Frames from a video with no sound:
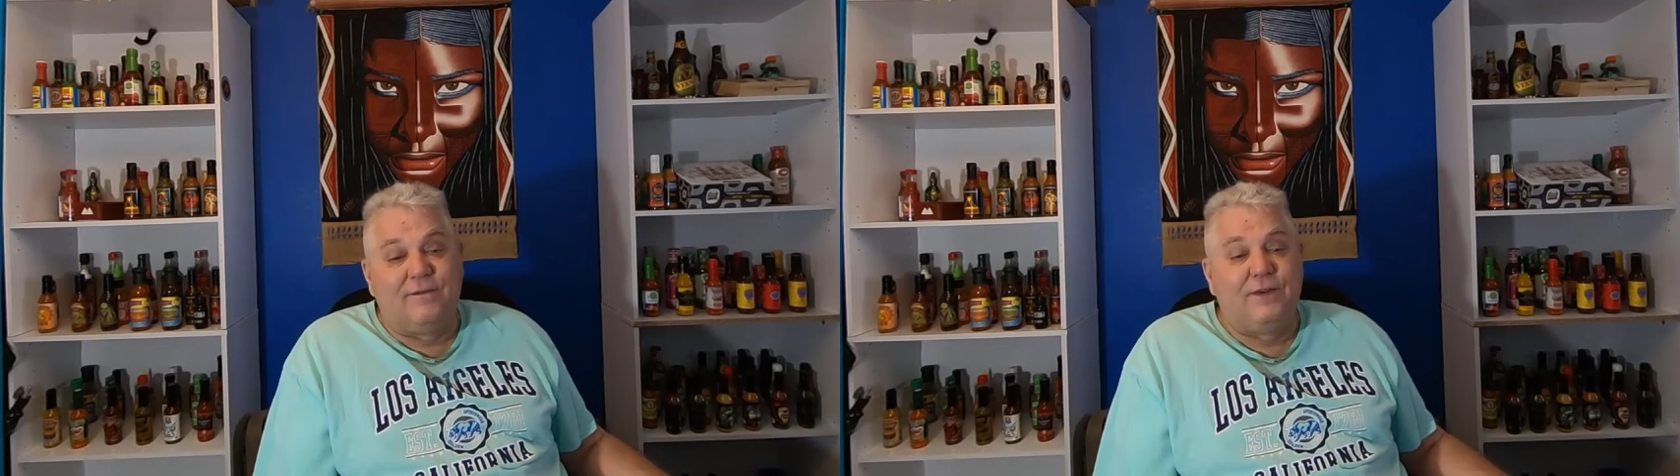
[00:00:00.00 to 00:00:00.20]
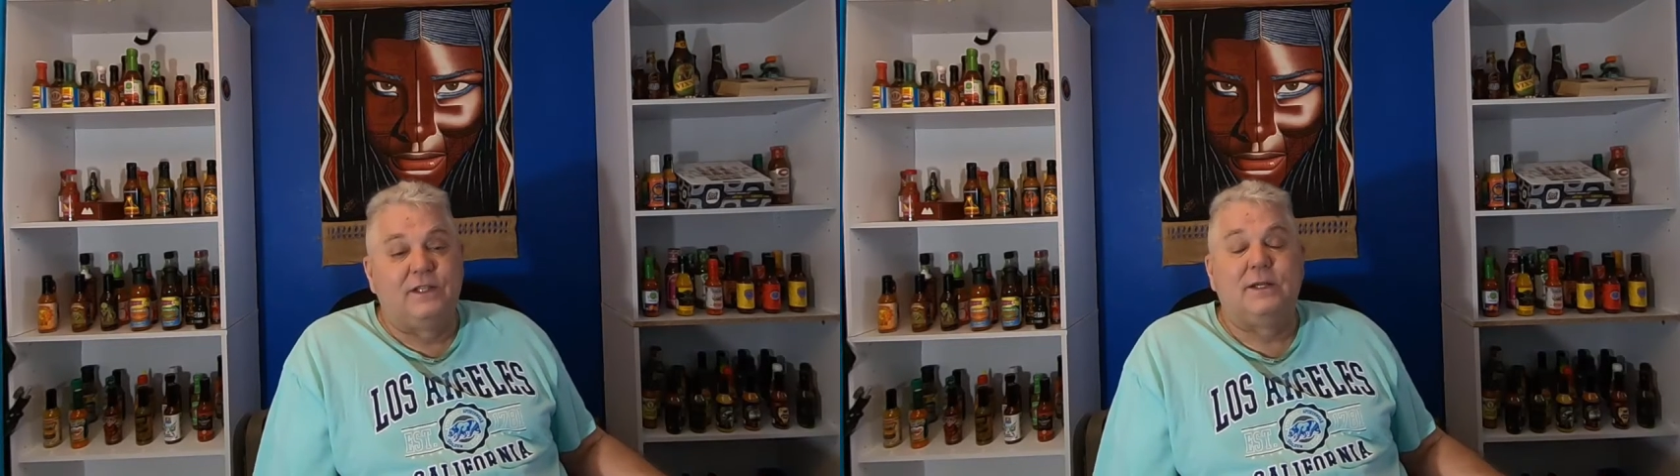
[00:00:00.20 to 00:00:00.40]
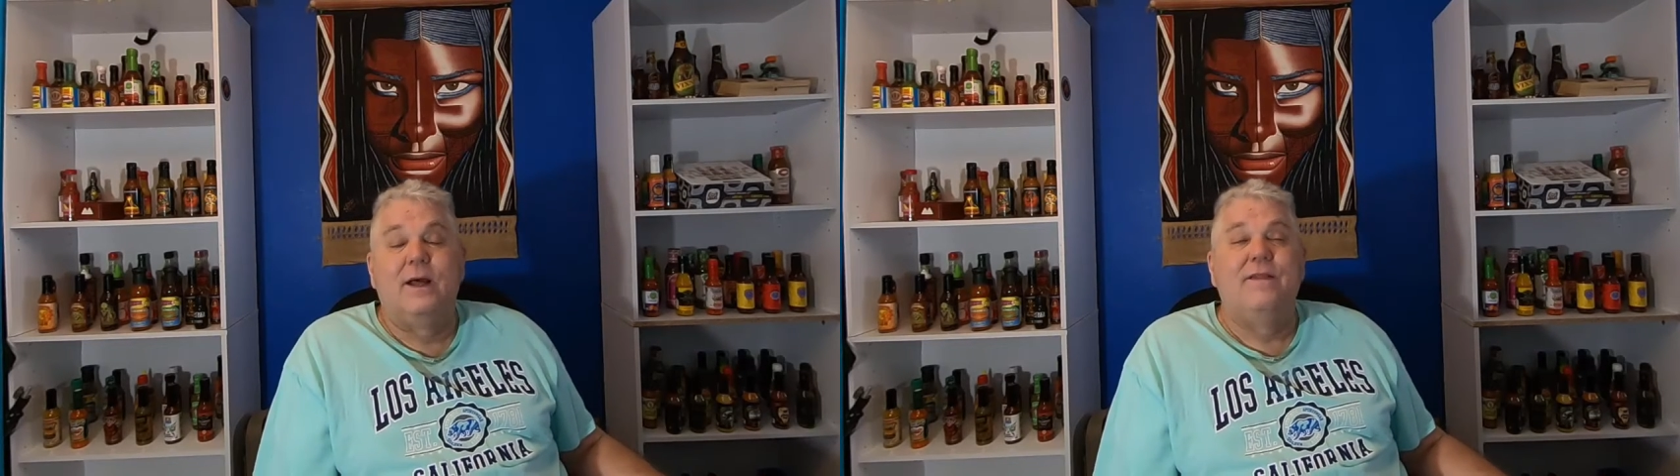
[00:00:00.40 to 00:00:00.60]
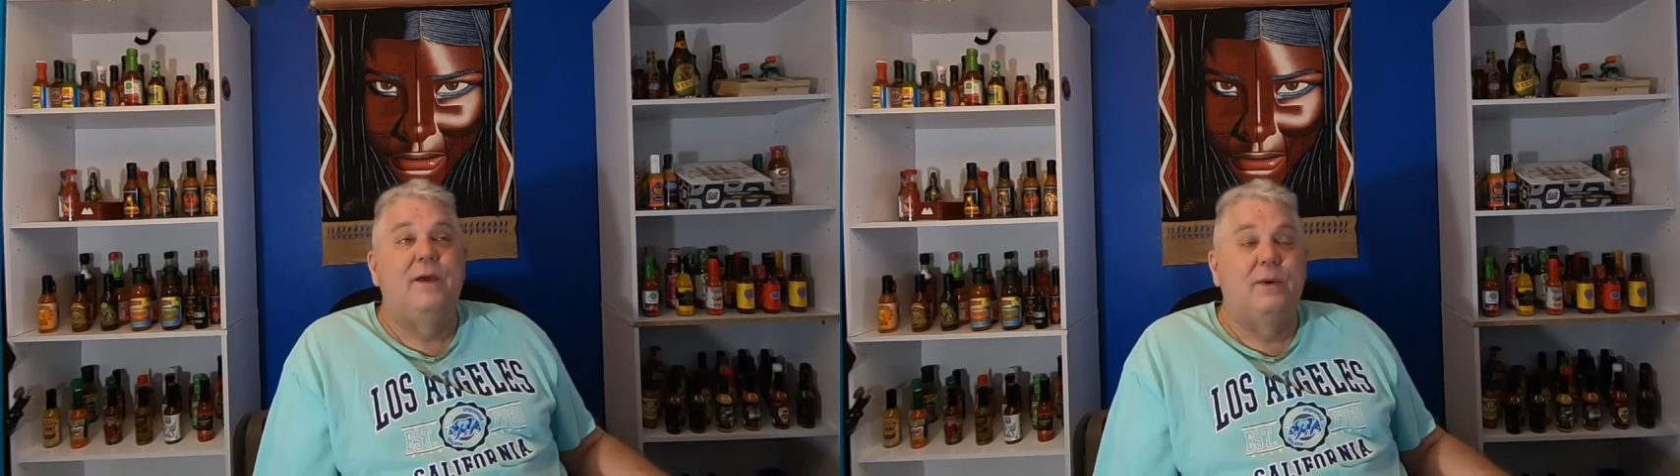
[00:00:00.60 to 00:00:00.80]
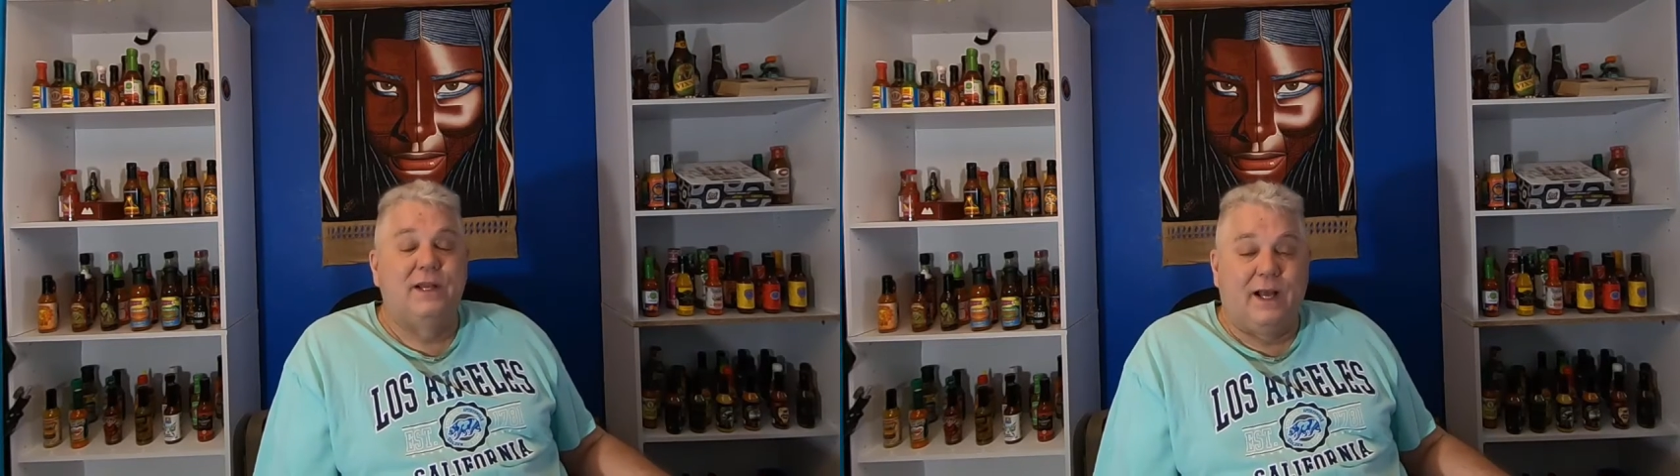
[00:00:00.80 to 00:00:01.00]
a fish.
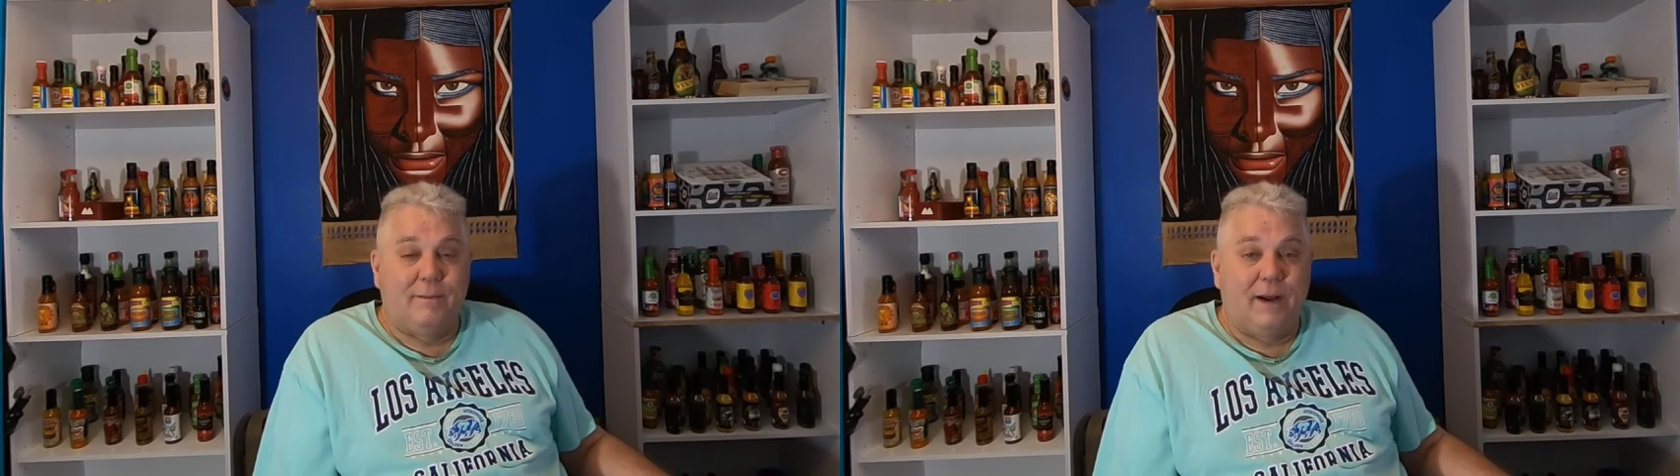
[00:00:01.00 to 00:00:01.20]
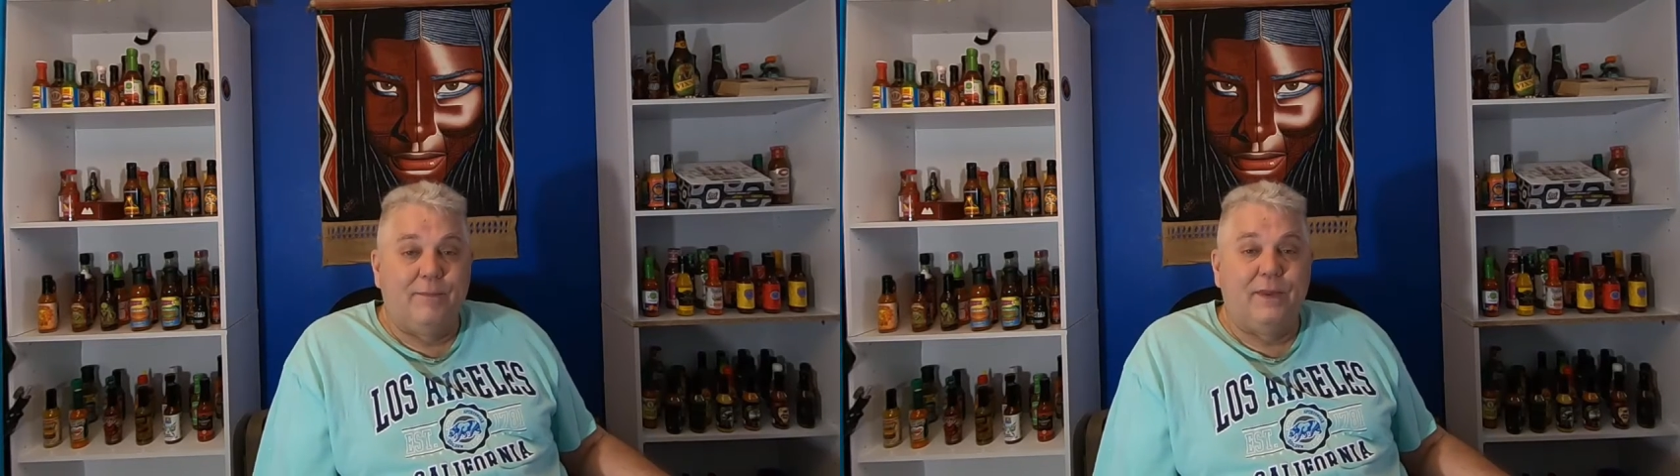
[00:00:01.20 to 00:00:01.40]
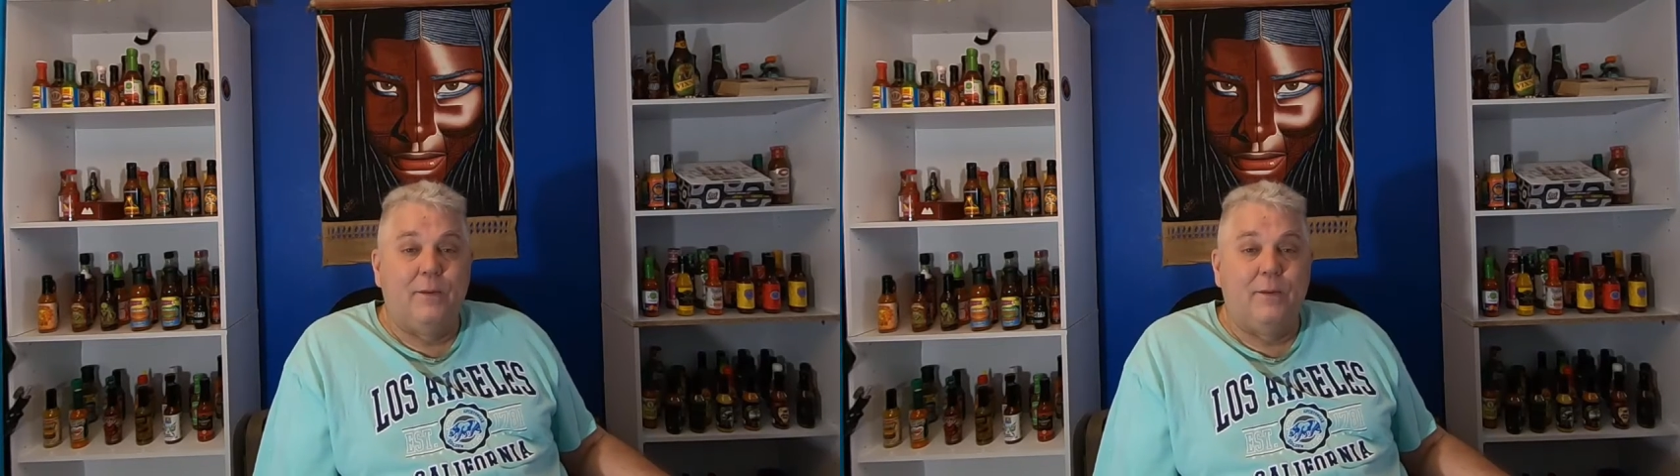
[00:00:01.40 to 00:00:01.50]
They would come up,